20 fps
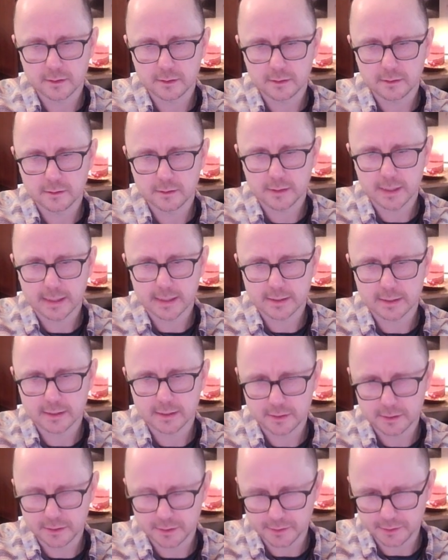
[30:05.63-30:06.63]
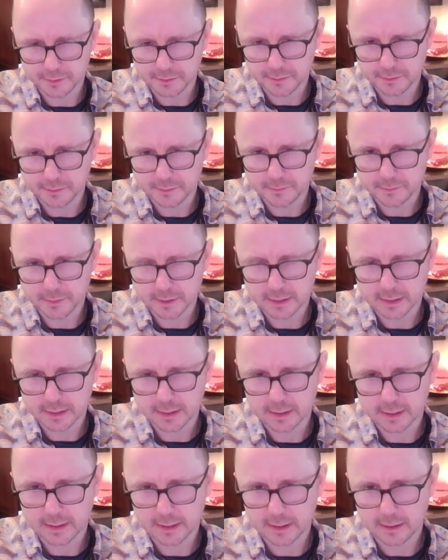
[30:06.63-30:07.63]
that's a 2 because it
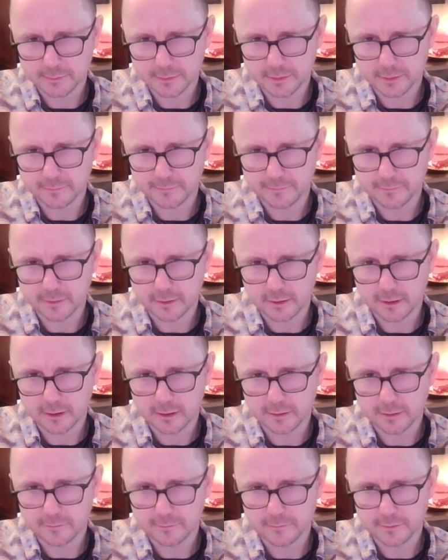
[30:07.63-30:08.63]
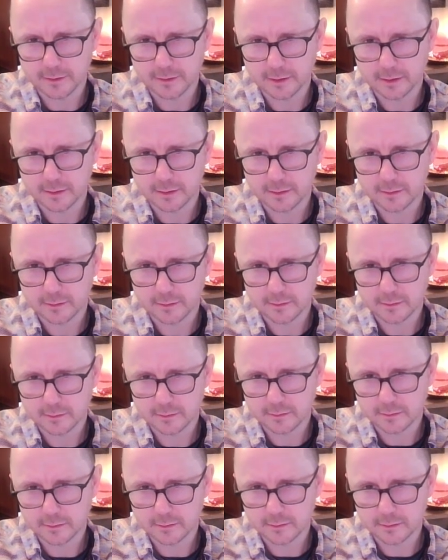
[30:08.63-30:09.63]
can't be a 5 in an
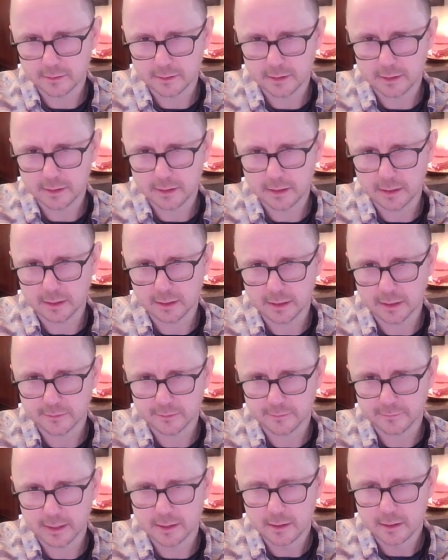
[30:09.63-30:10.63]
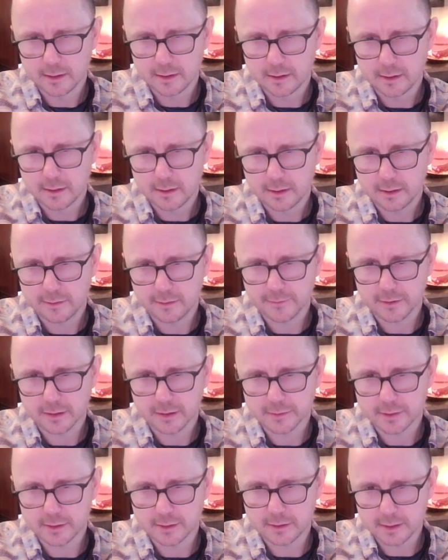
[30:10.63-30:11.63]
electrified cage. If it comes
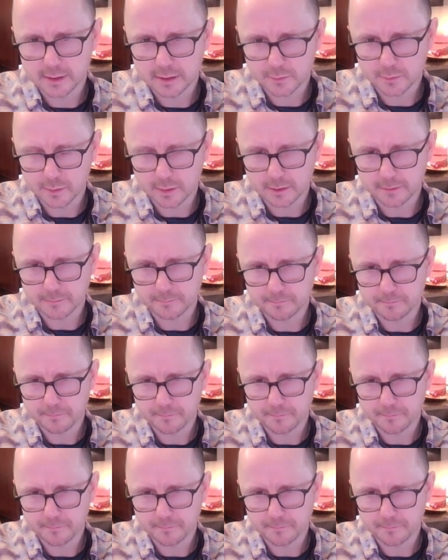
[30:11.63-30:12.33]
to this one,